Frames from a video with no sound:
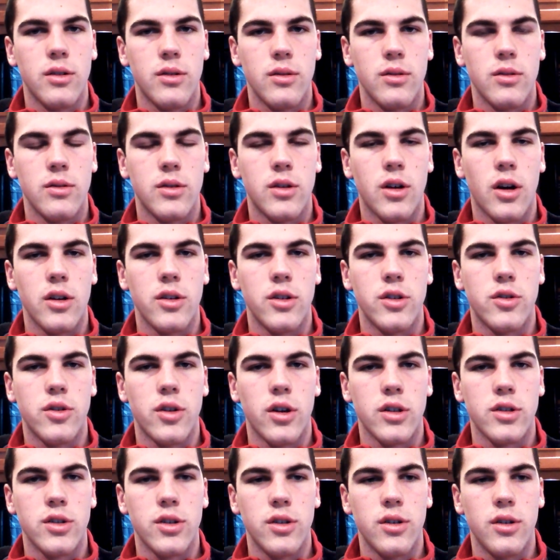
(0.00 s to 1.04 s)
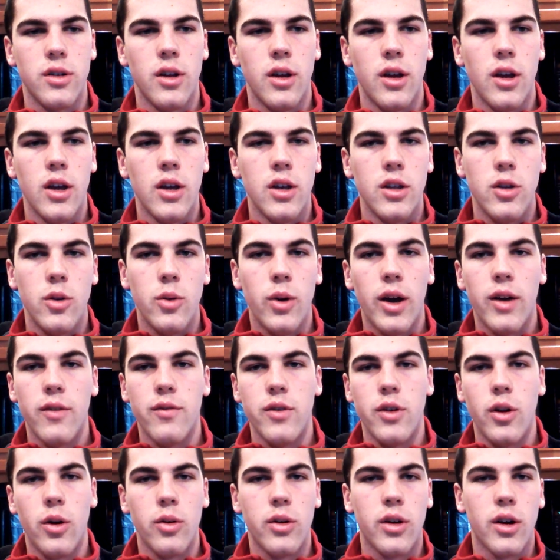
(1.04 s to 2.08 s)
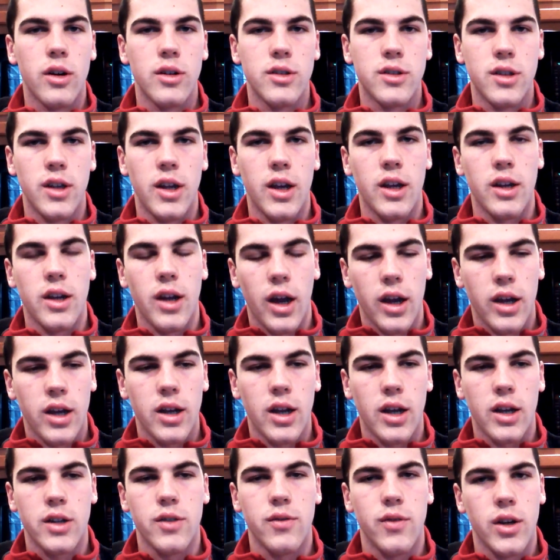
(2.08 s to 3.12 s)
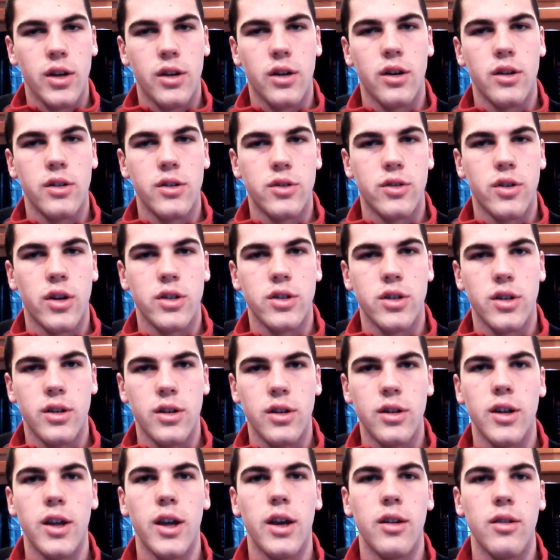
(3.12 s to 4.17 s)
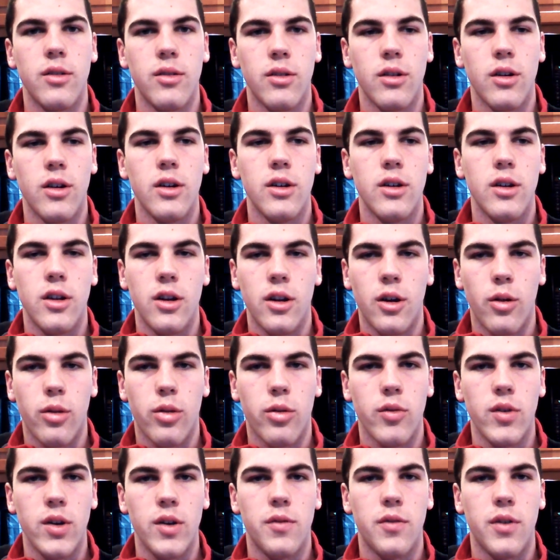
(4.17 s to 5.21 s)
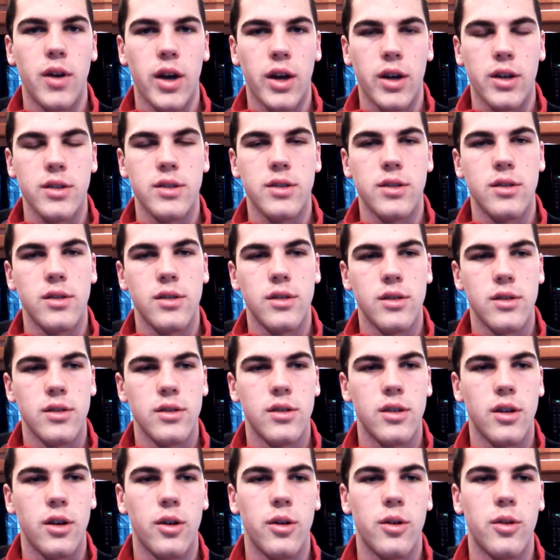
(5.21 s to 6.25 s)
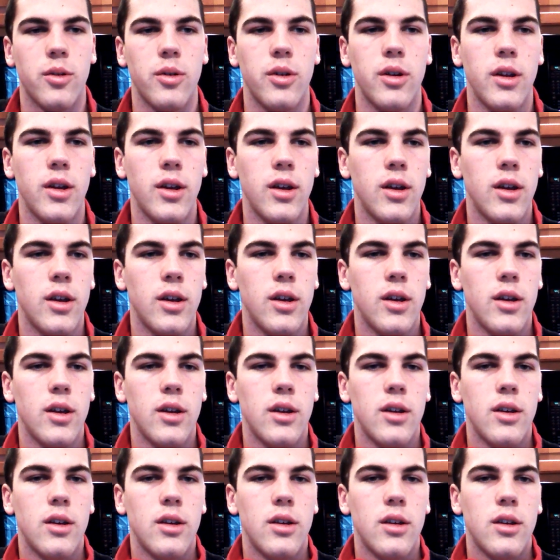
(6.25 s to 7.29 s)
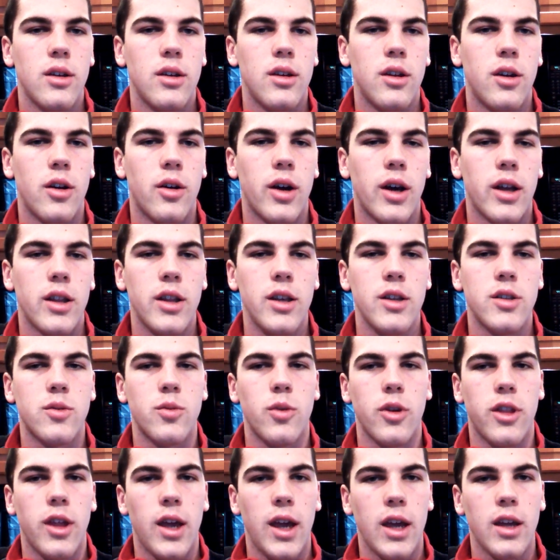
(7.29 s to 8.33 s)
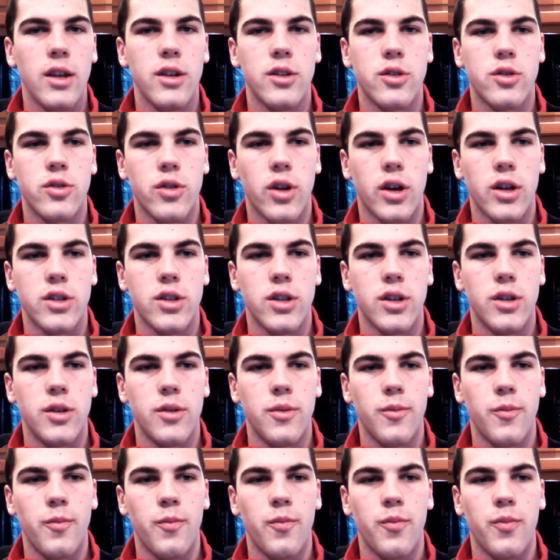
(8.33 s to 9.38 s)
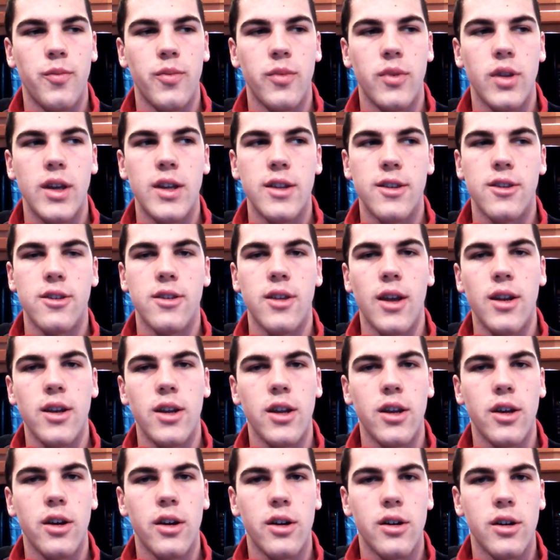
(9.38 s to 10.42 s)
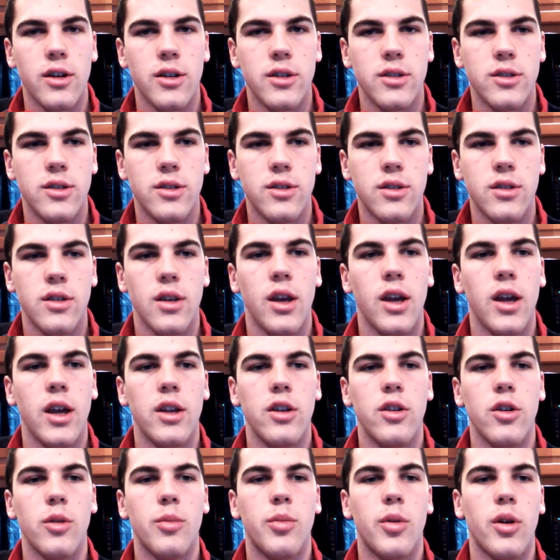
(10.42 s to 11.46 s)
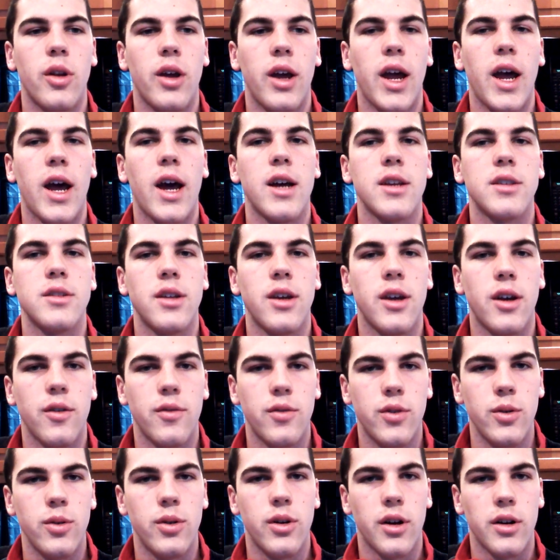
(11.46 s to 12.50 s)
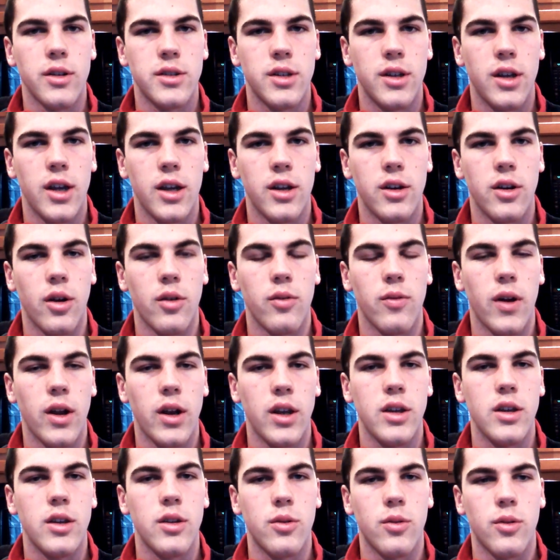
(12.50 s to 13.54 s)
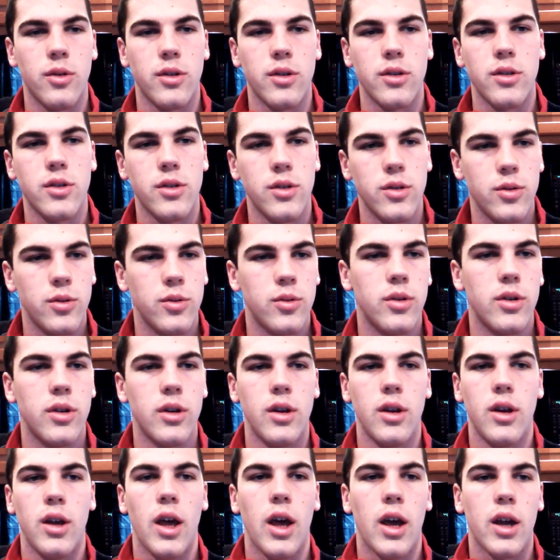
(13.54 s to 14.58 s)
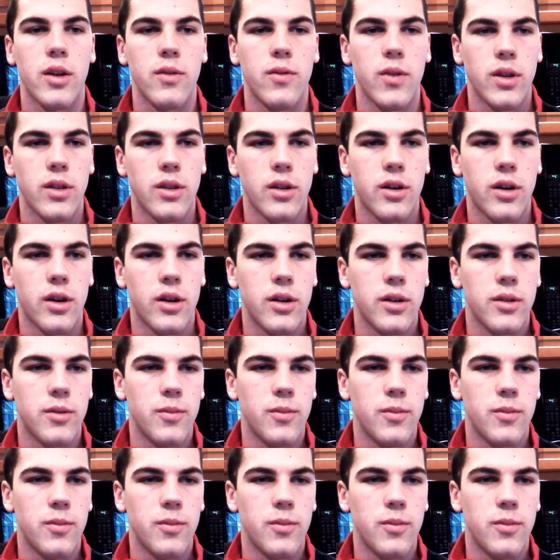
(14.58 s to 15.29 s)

Card Destruction. You have no cards in hand, I can activate Card Destruction and get, 3 effects. So, at least with Hand Destruction, it's sending cards, and your opponent has to have 2 cards in hand already in order to activate the card.